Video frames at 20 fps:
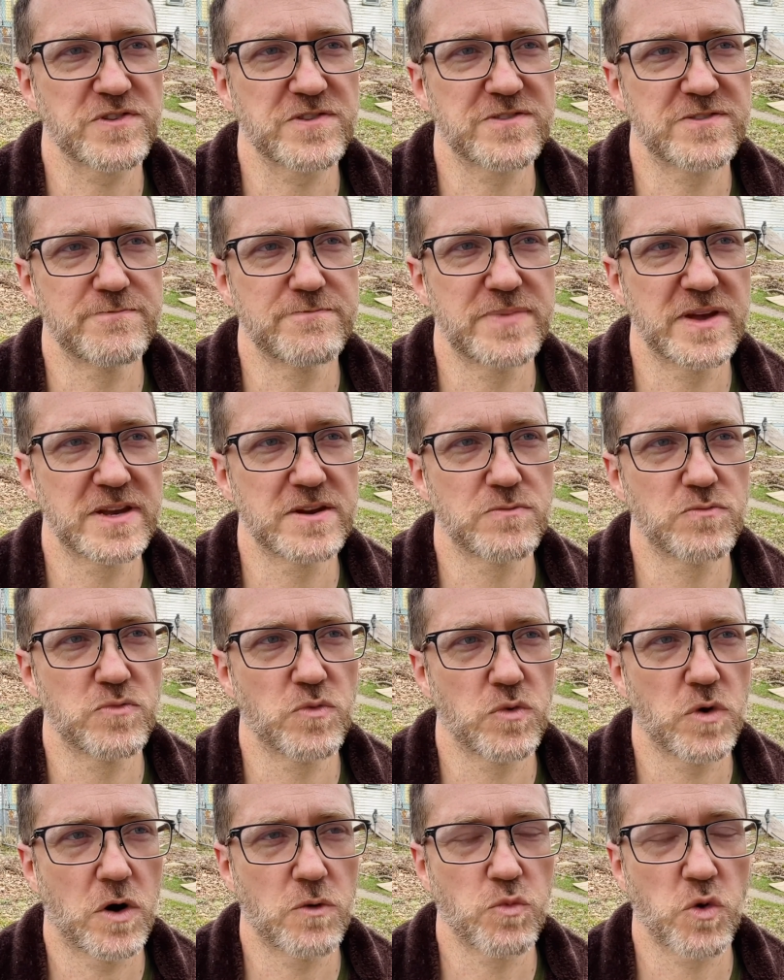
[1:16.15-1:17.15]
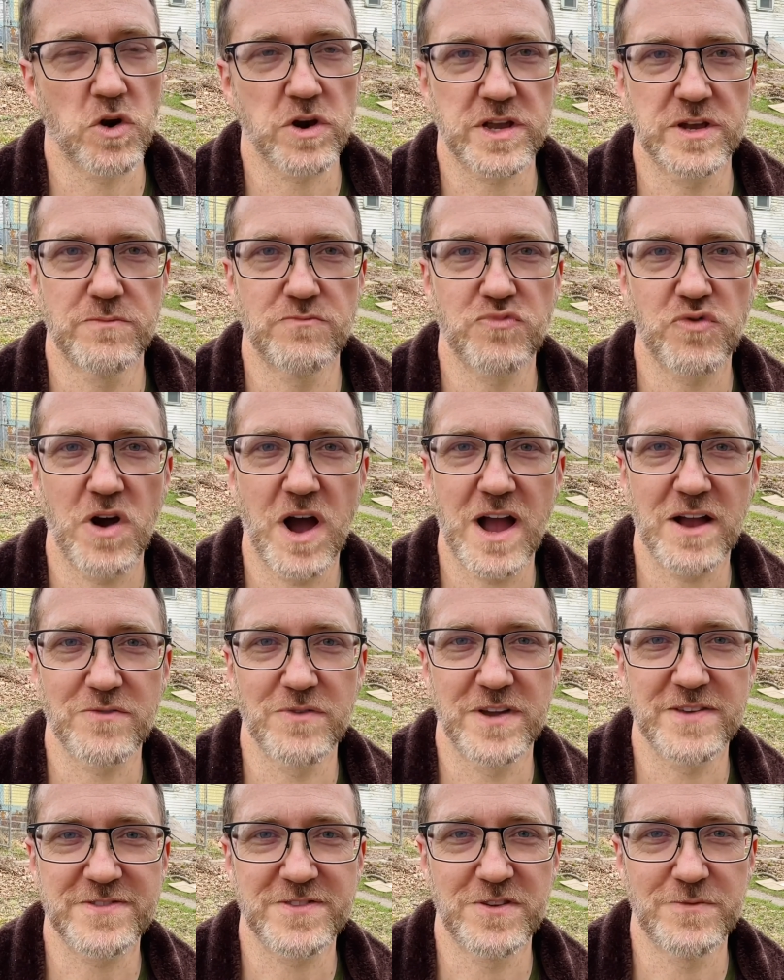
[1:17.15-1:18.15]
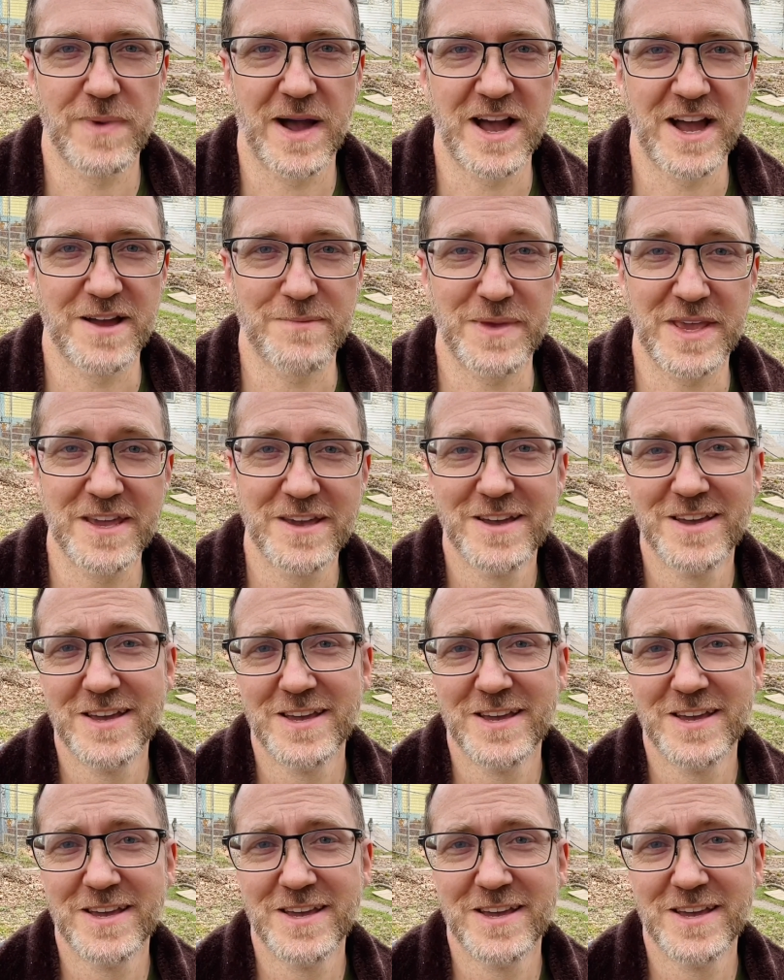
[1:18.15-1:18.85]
It's a bit of a work in progress there behind me.